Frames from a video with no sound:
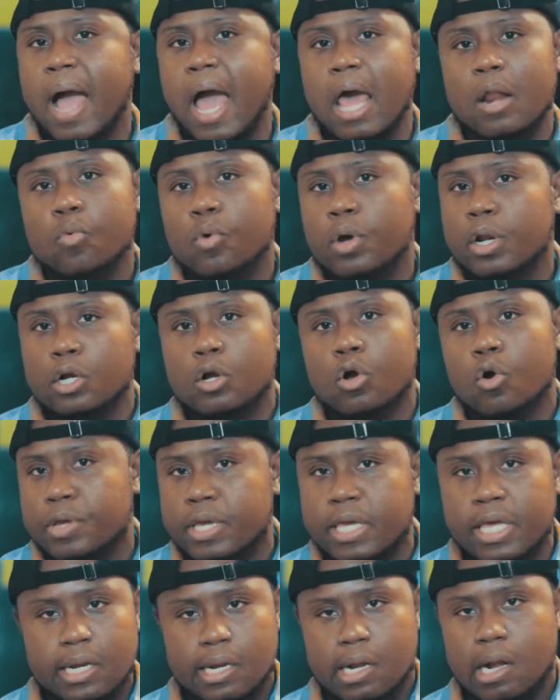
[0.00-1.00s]
I don't want to go
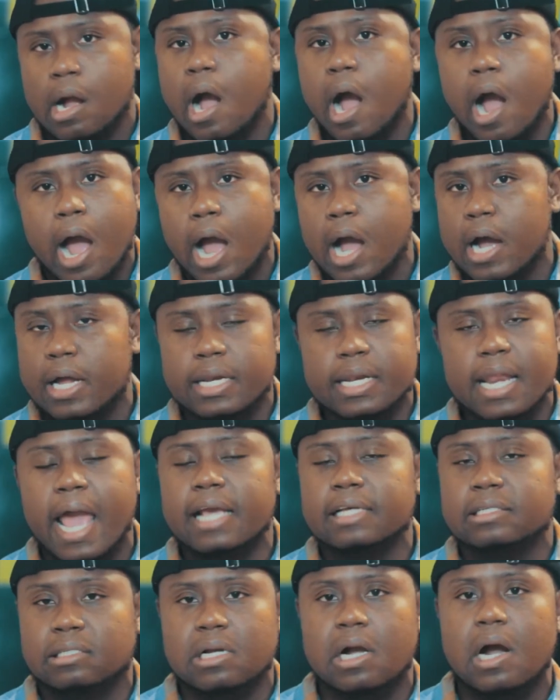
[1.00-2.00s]
get a car, a
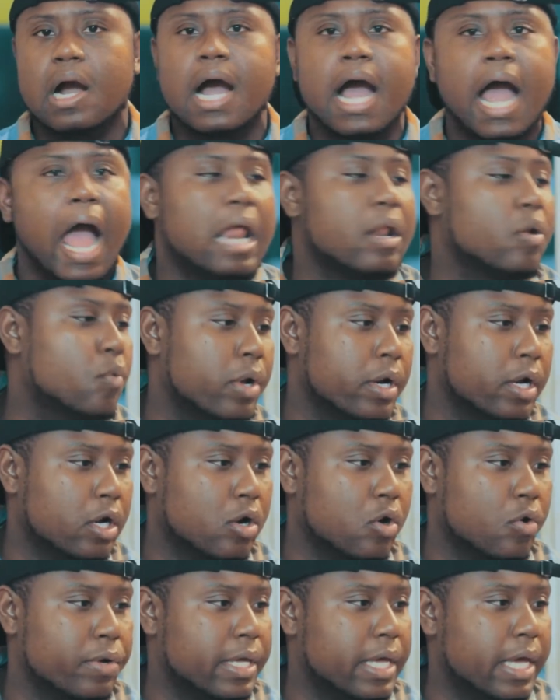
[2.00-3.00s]
nice car. I don't want to
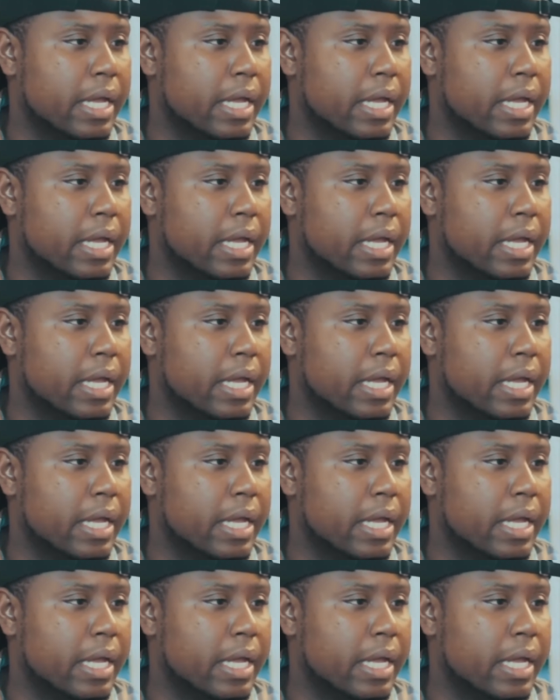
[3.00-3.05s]
go